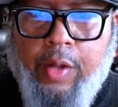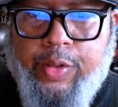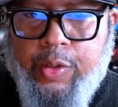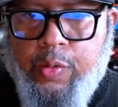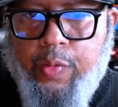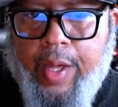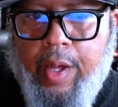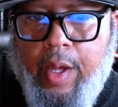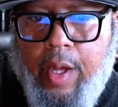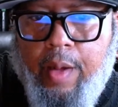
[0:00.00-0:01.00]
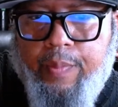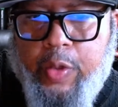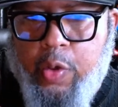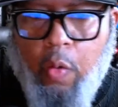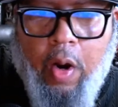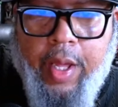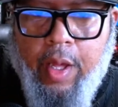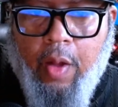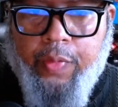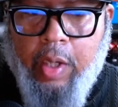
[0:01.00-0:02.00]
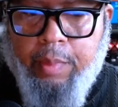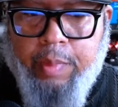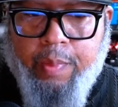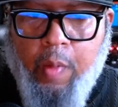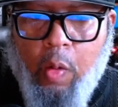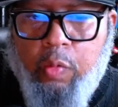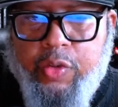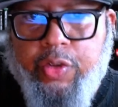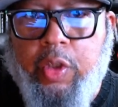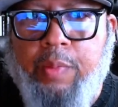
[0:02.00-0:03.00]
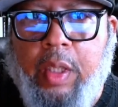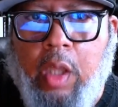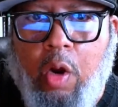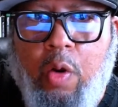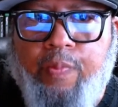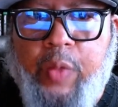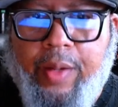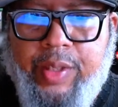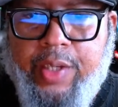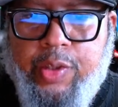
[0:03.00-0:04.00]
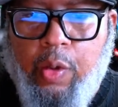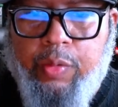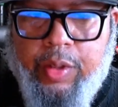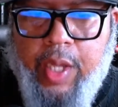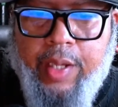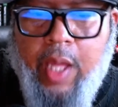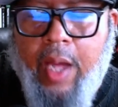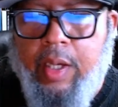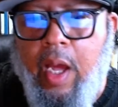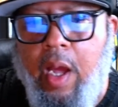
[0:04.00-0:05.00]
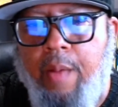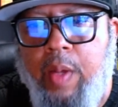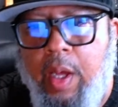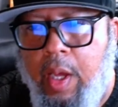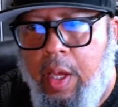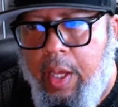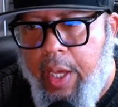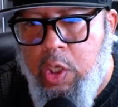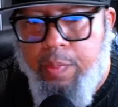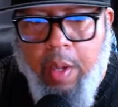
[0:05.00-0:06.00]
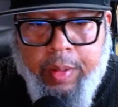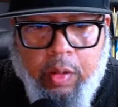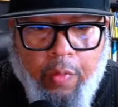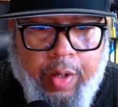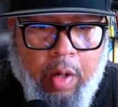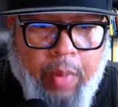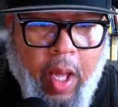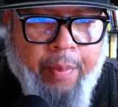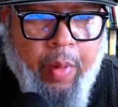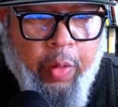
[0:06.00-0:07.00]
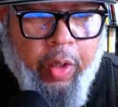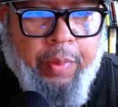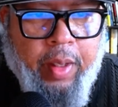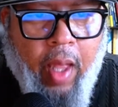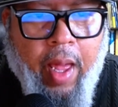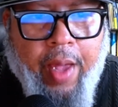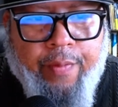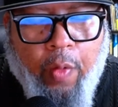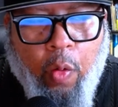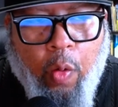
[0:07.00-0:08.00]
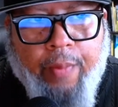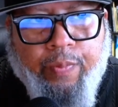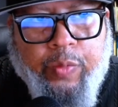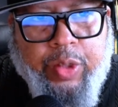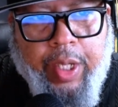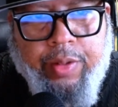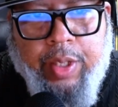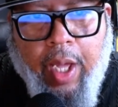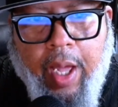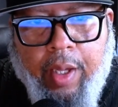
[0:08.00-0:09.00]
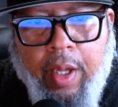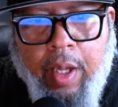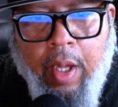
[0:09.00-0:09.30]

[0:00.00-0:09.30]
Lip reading: to the URL that I'm gonna be promoting, which is gonna be learndigitaltoday.com. and you'll be able to go over there and buy. But we're going to be live on TikTok,